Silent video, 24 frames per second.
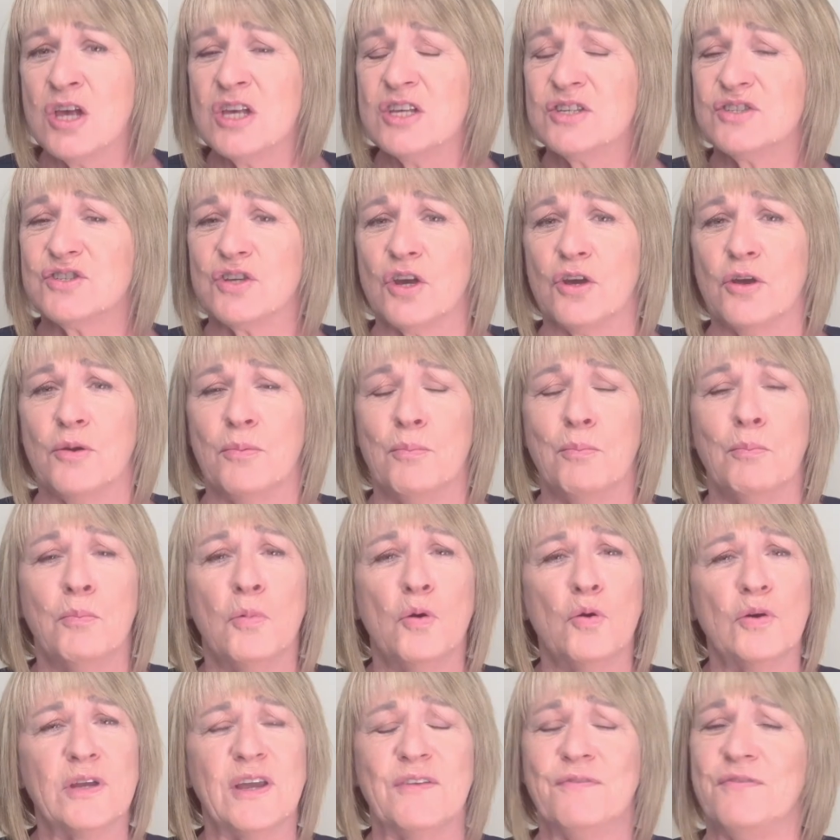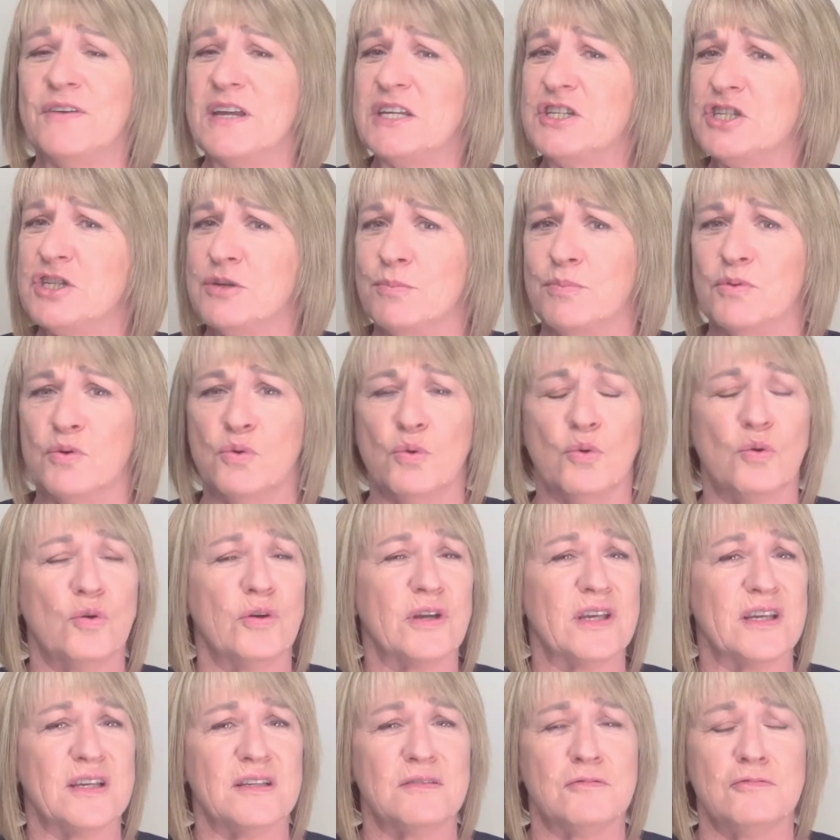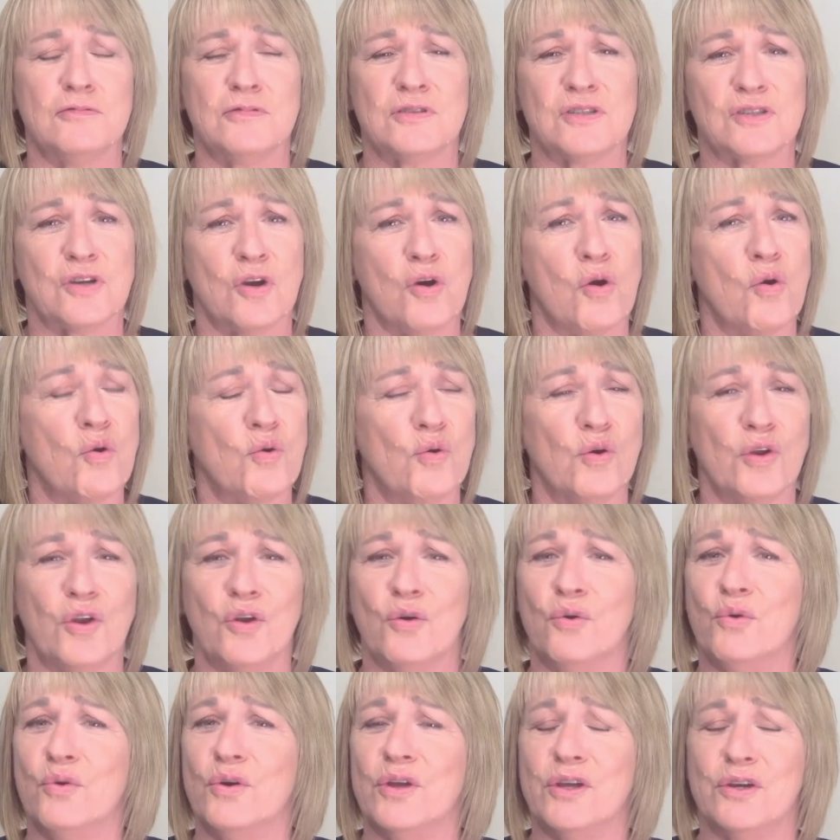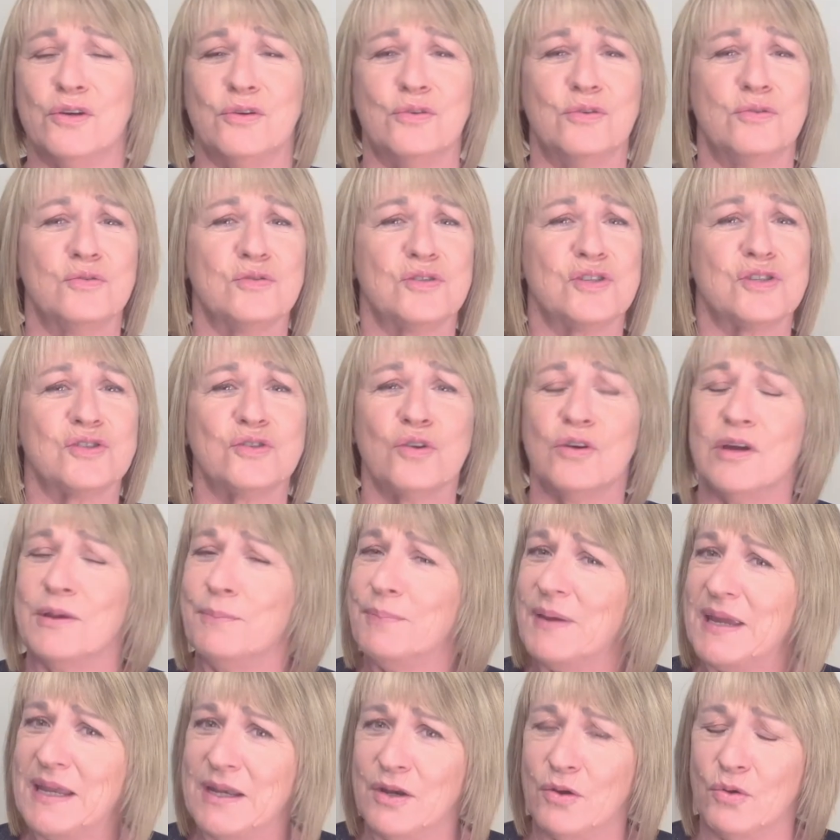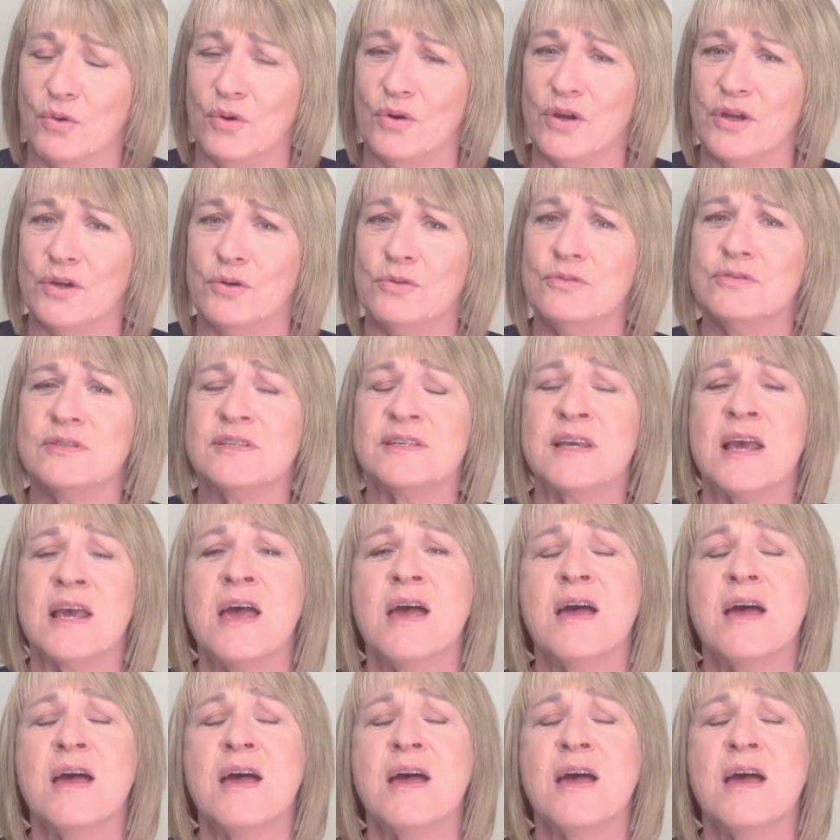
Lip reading: so more your vegetable oils, corn oils, soybean oils,